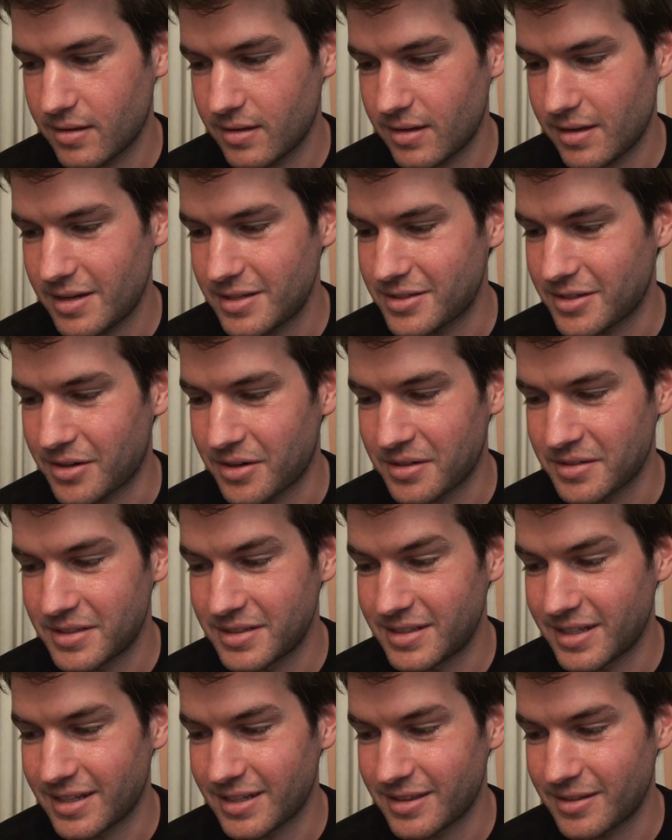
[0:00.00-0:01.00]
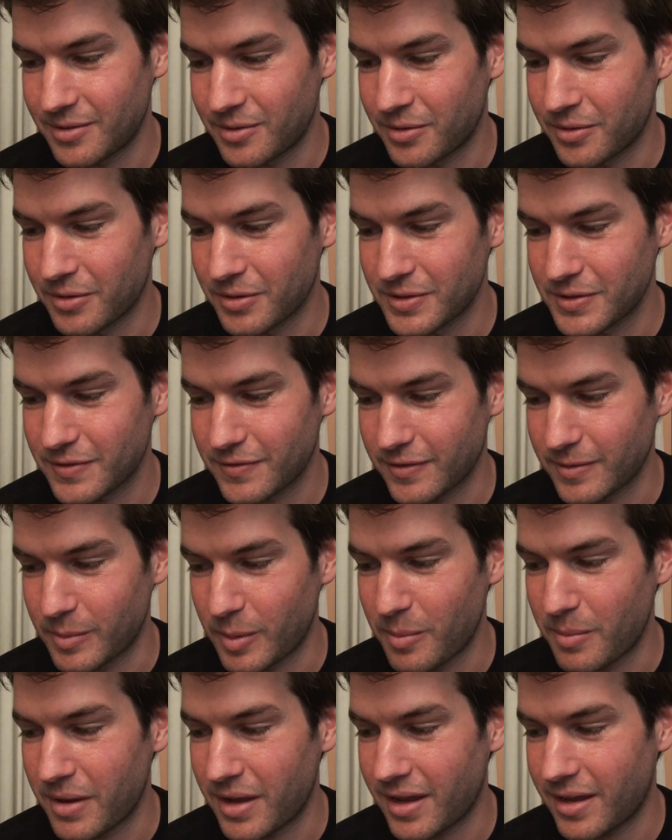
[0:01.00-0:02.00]
It is hard to take orders from a
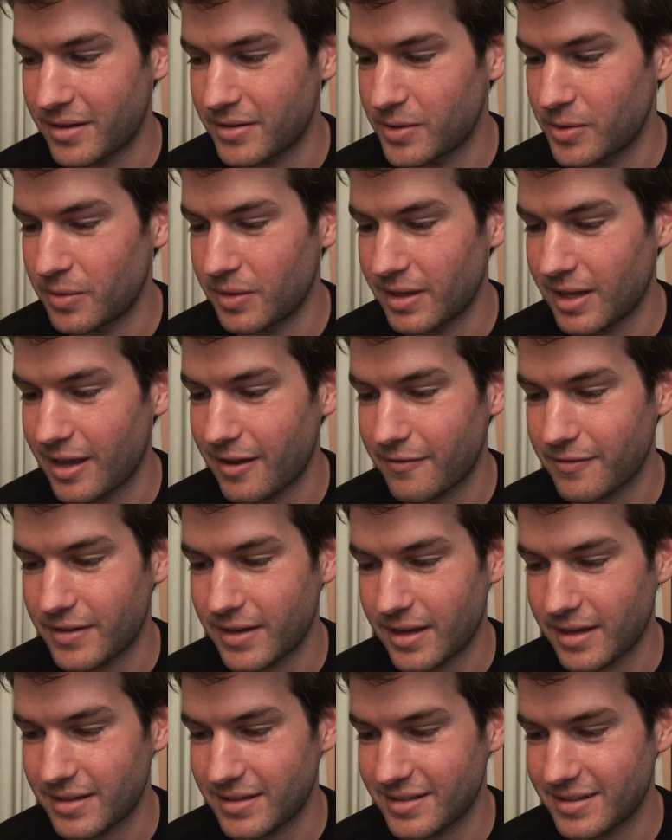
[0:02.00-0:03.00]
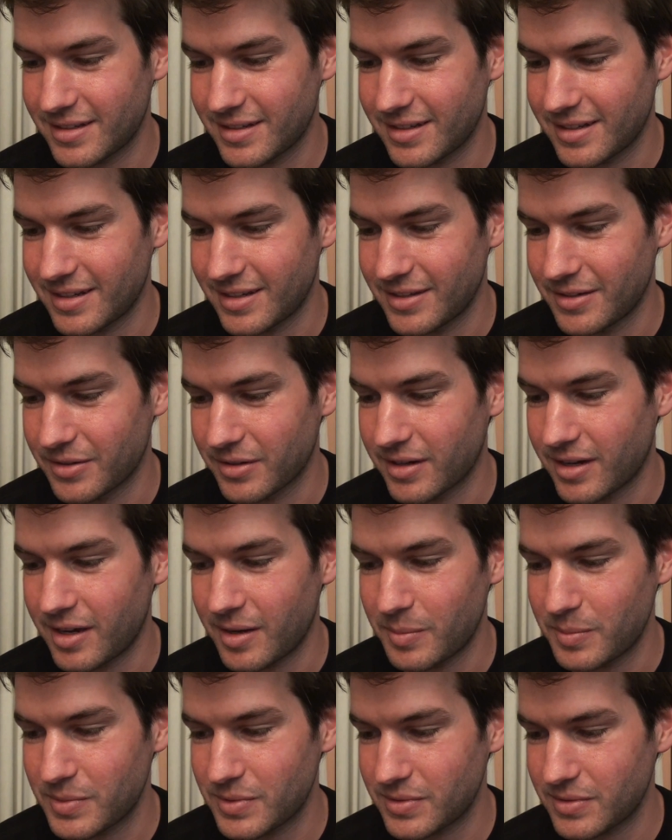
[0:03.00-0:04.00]
man you laughed at in your
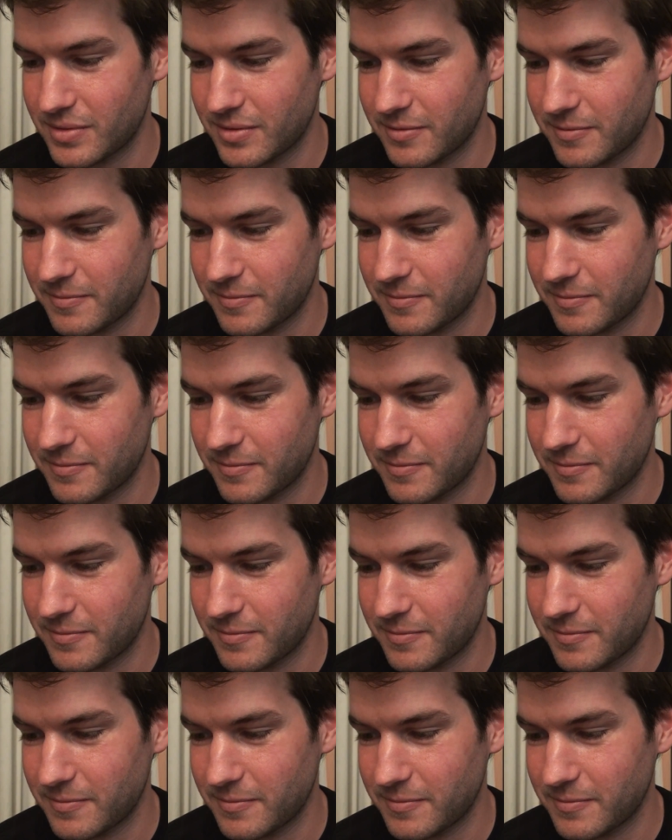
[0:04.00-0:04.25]
cups.